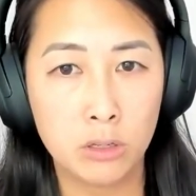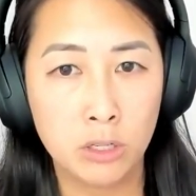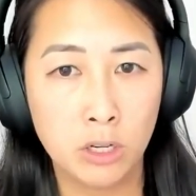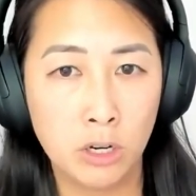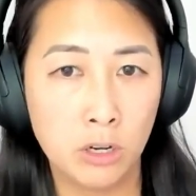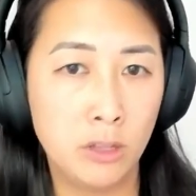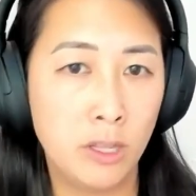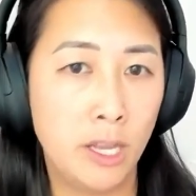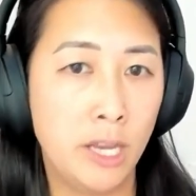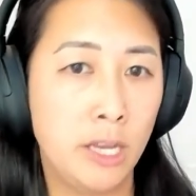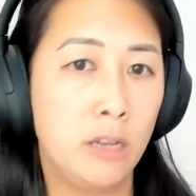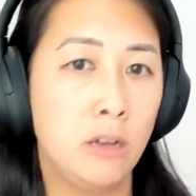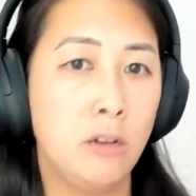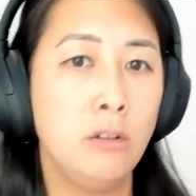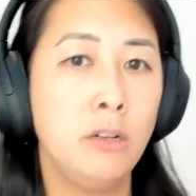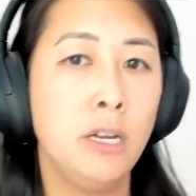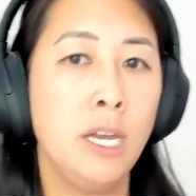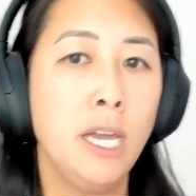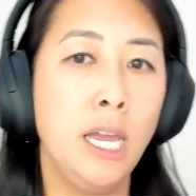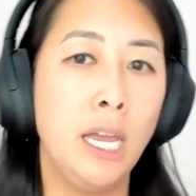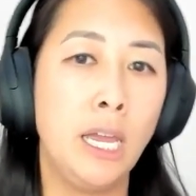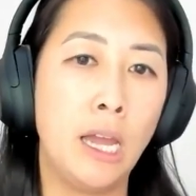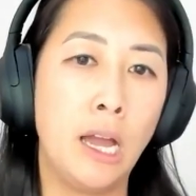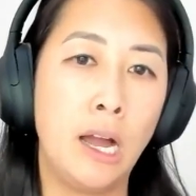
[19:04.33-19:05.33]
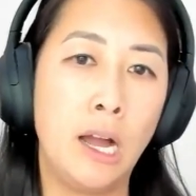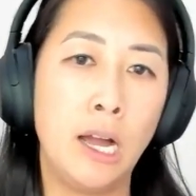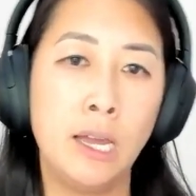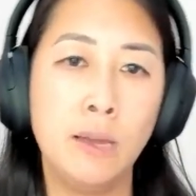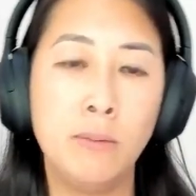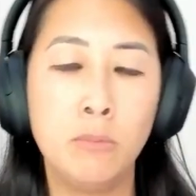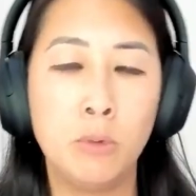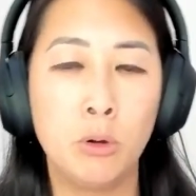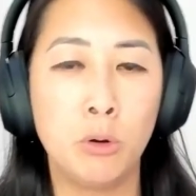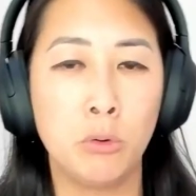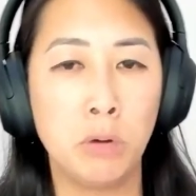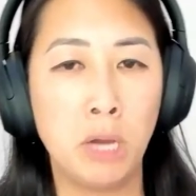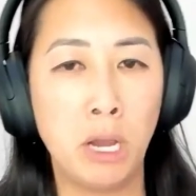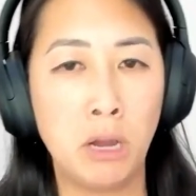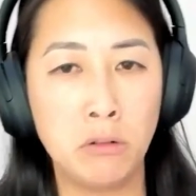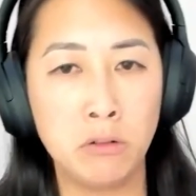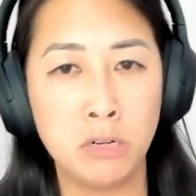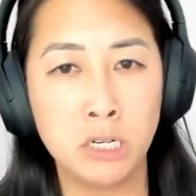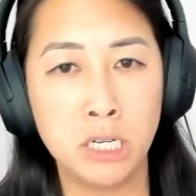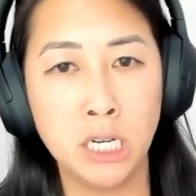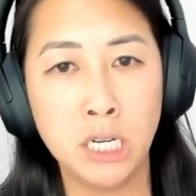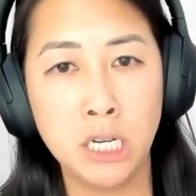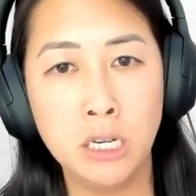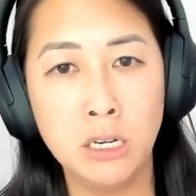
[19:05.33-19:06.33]
You're like, okay, I am
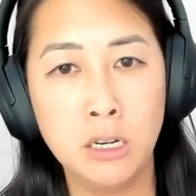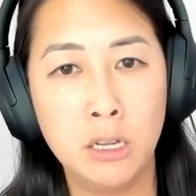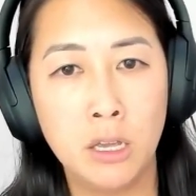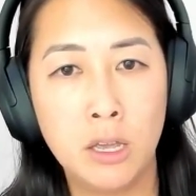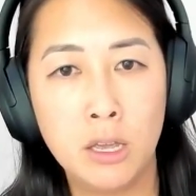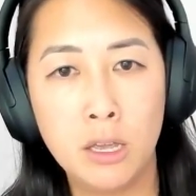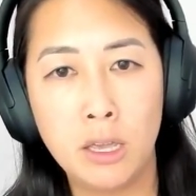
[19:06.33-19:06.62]
grounded